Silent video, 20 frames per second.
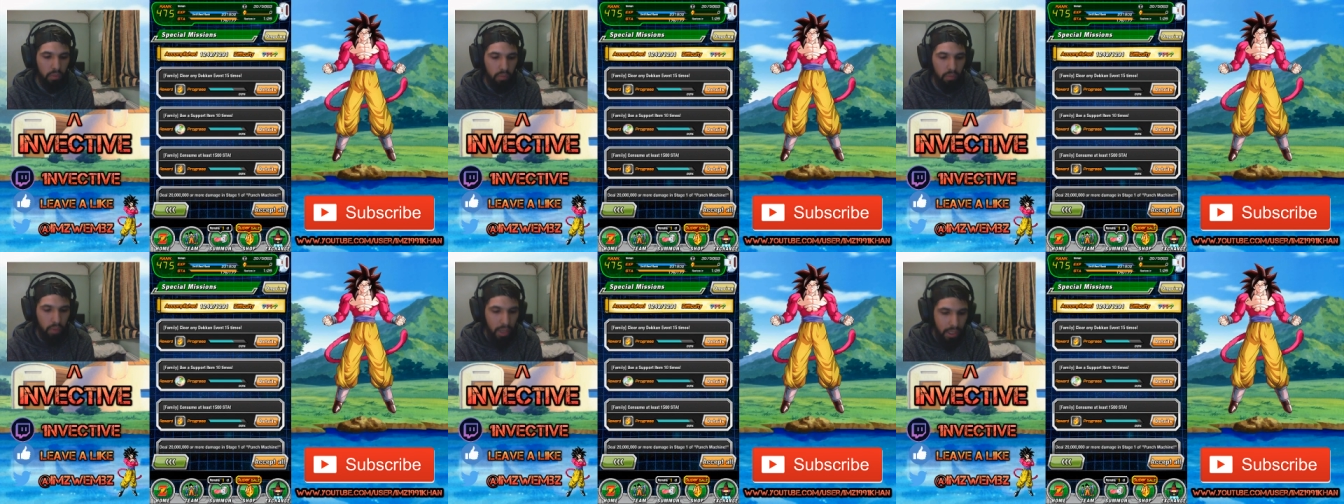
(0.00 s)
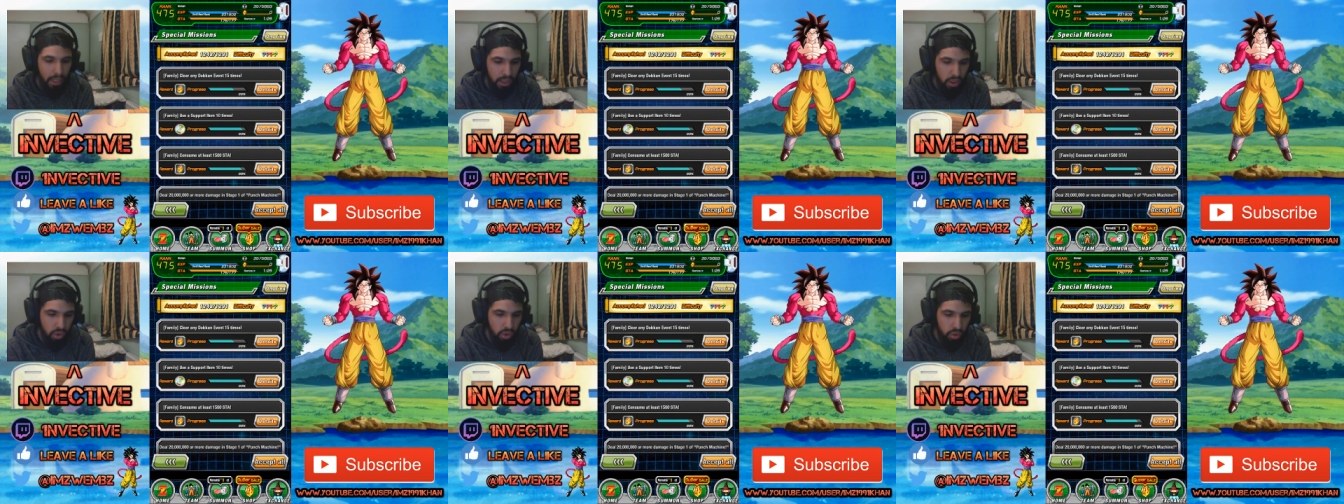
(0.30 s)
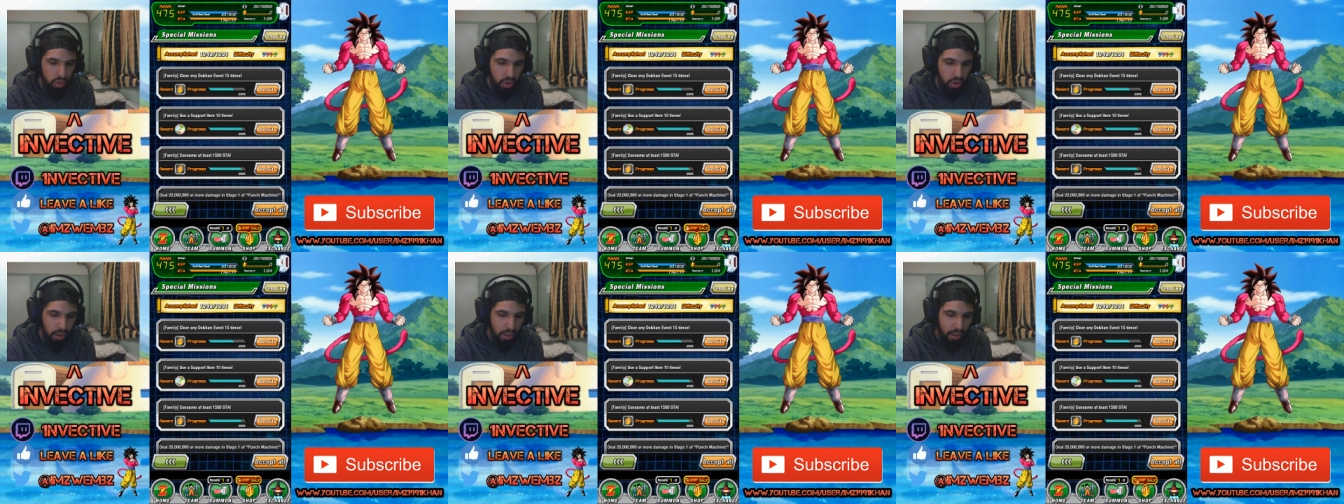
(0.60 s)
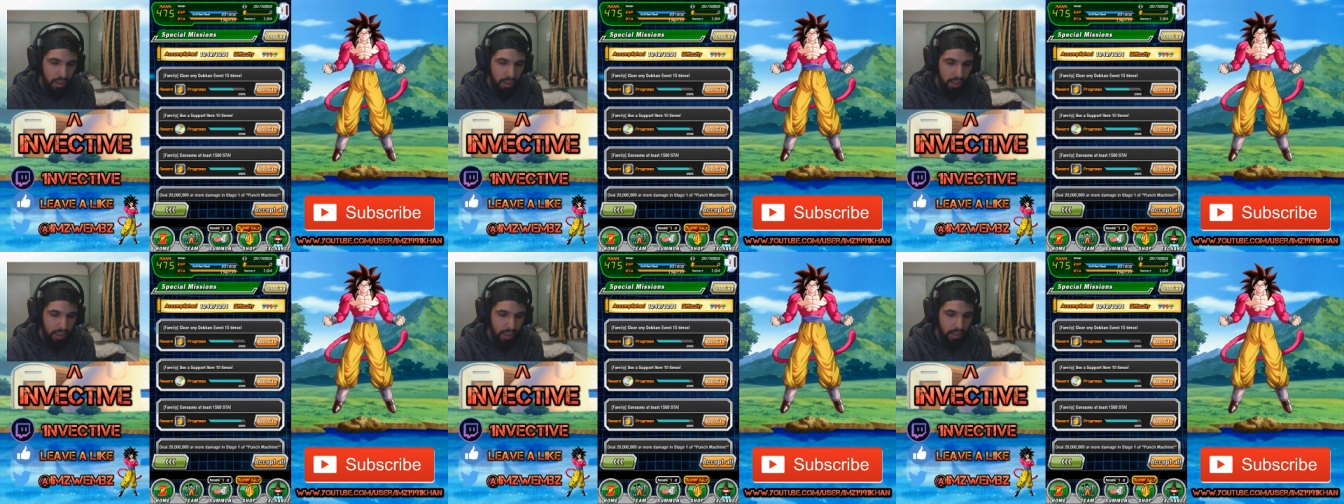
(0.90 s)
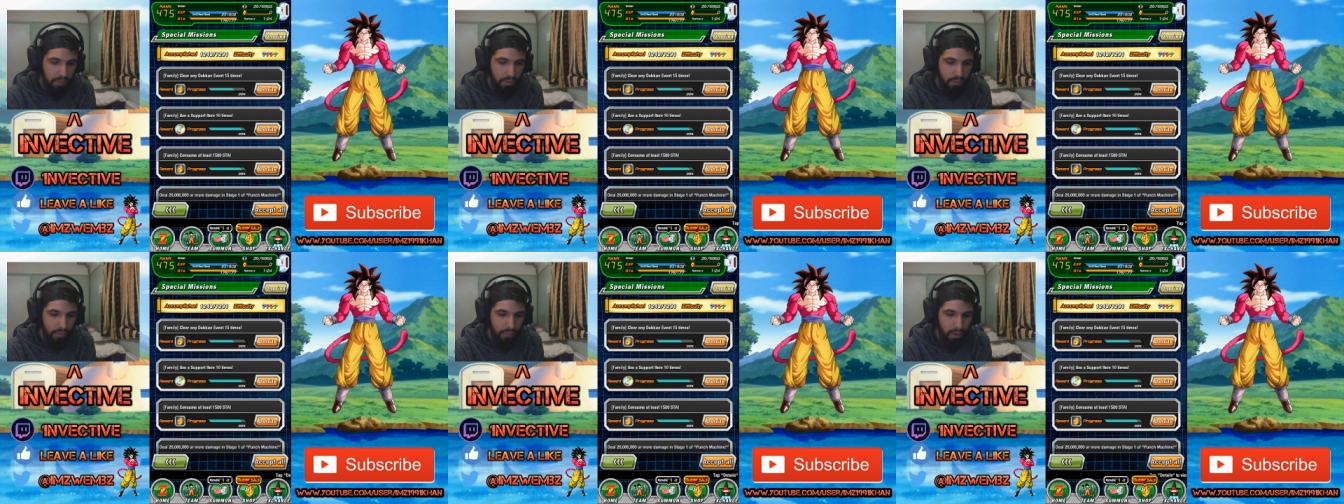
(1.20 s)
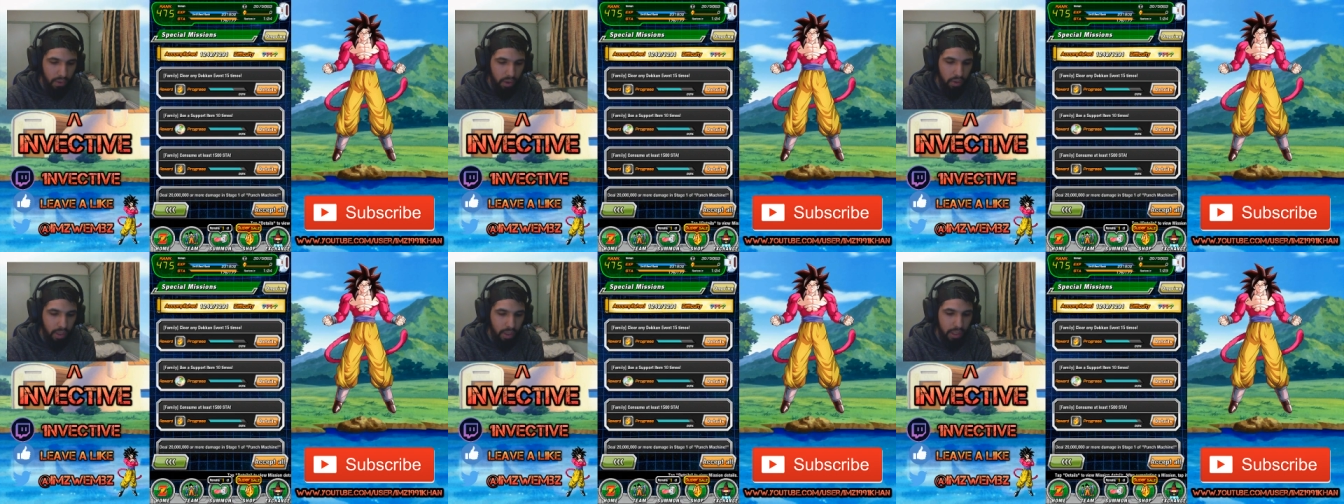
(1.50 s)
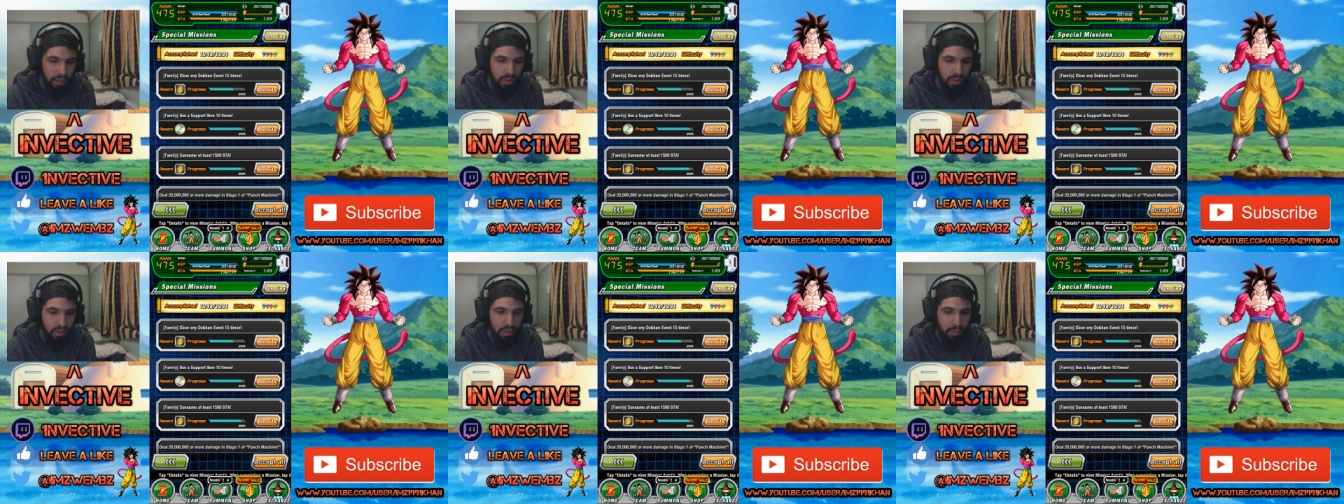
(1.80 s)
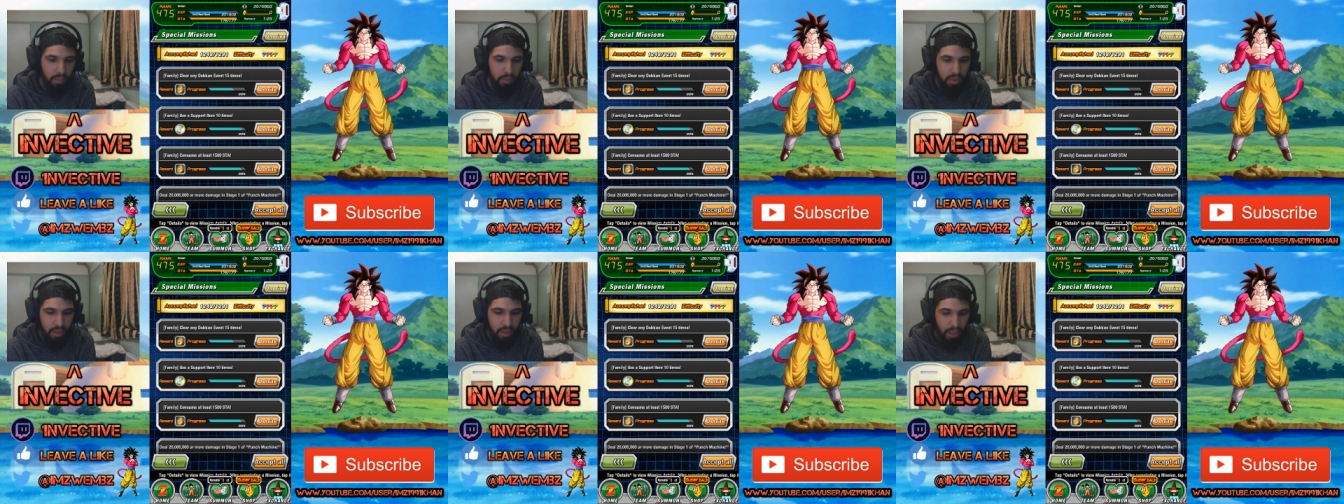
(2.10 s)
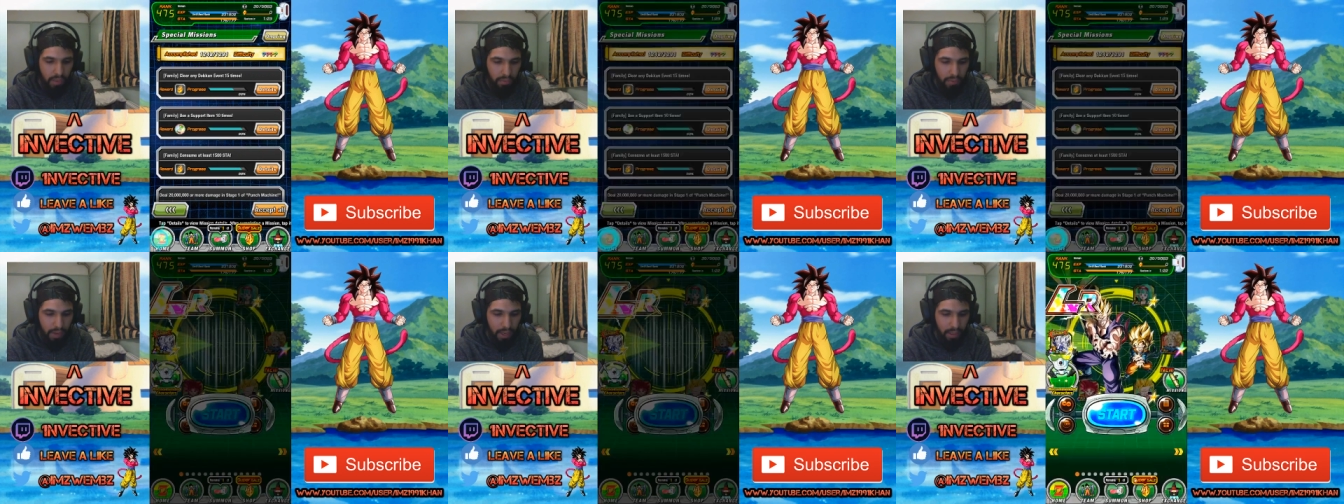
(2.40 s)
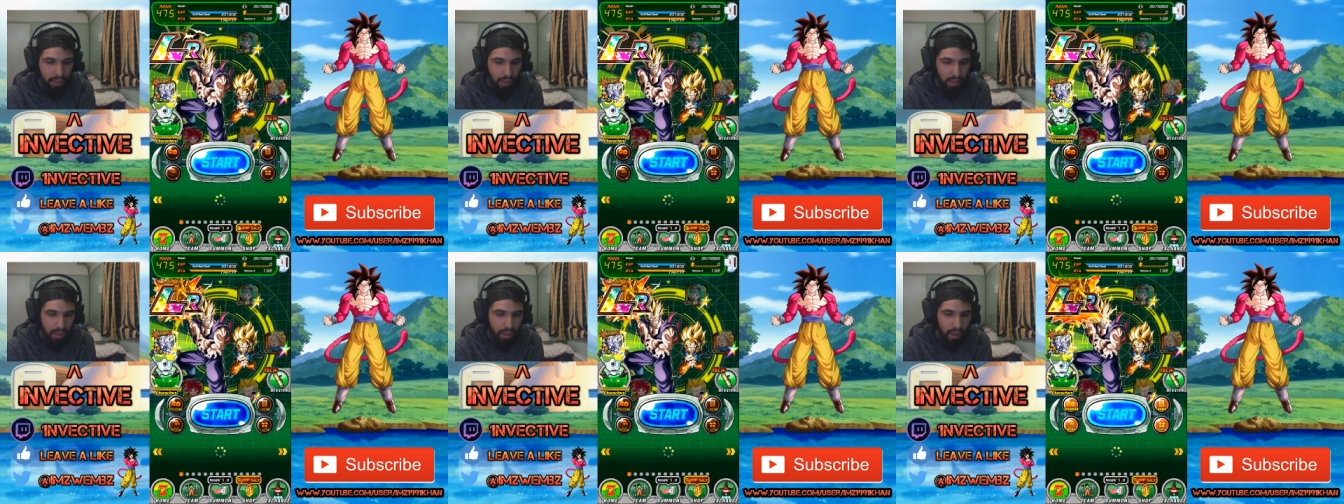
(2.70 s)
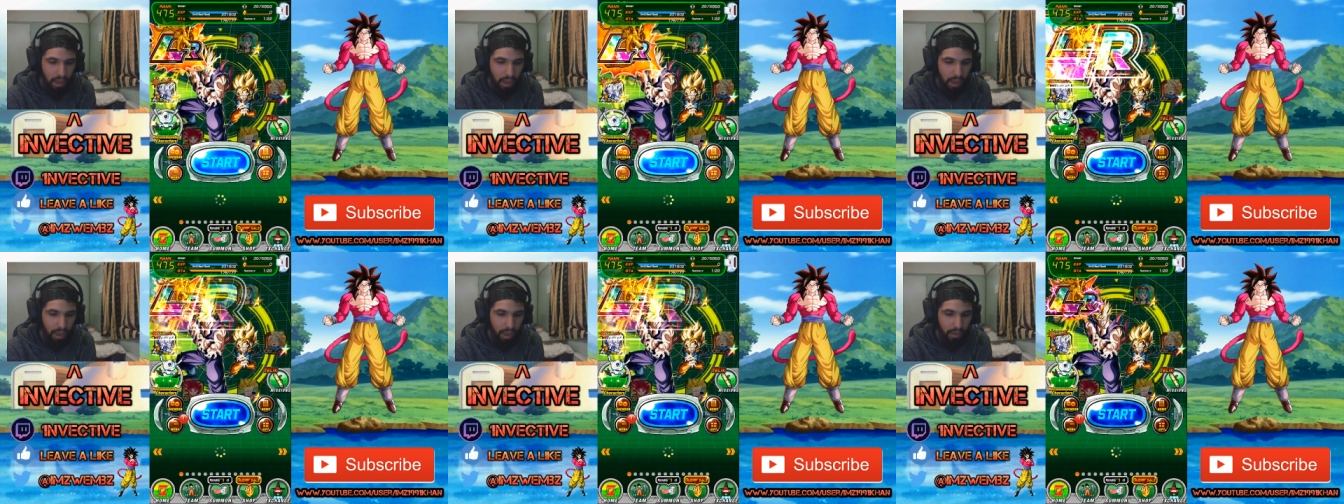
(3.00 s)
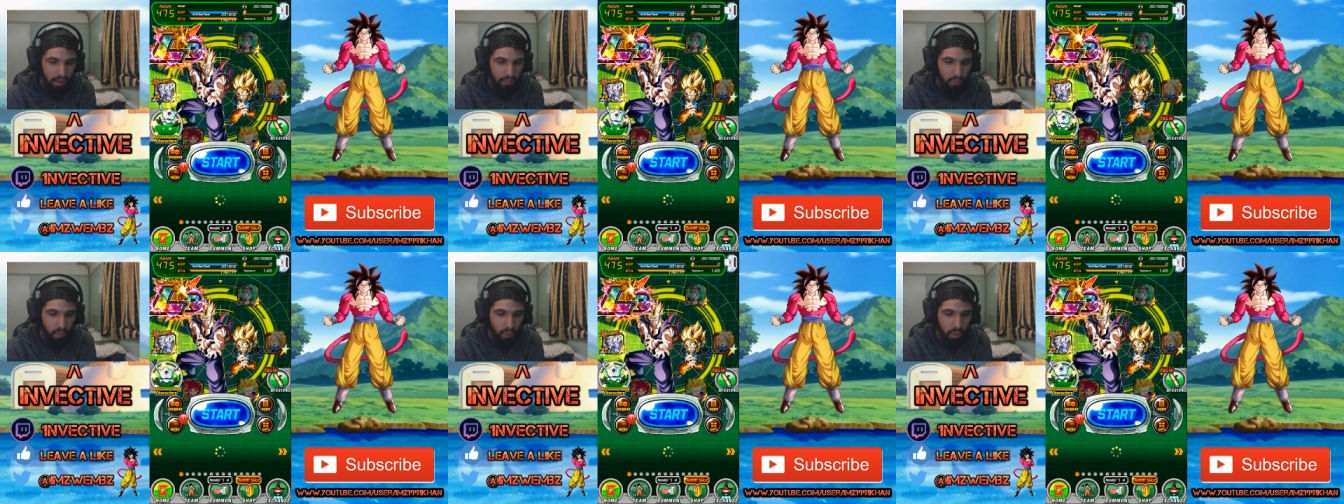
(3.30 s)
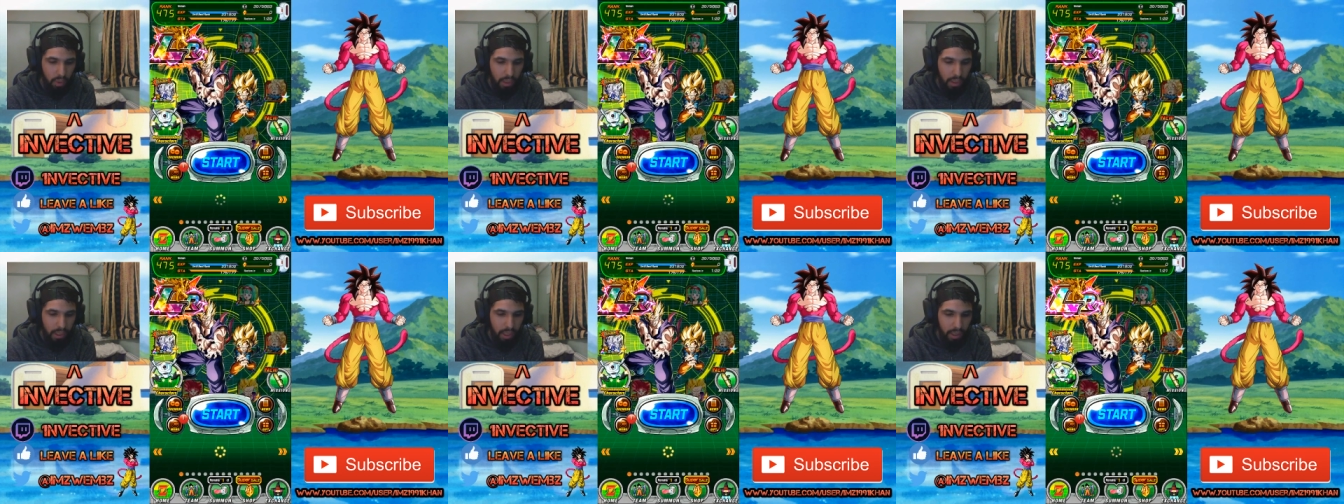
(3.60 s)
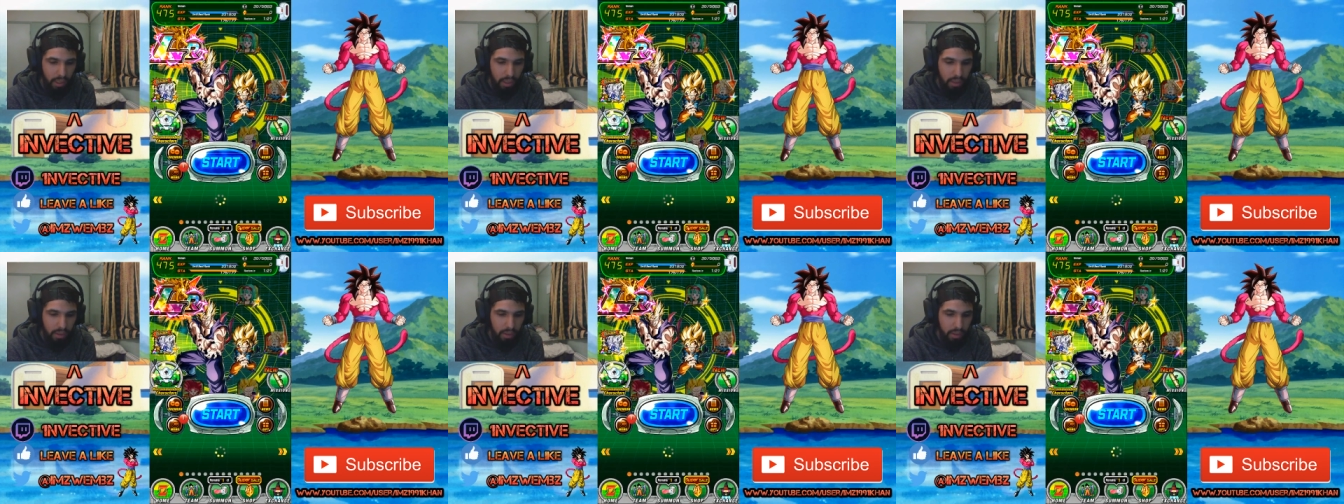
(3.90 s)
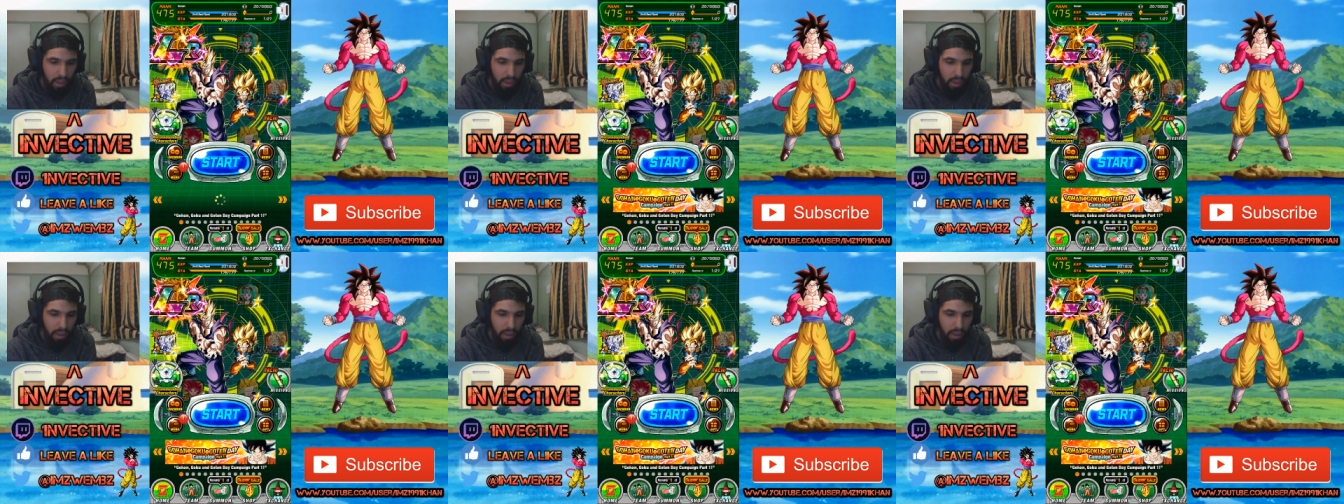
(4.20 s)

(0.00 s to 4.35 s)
Really and truly, even if I look at the summons that I've had, out of all the characters that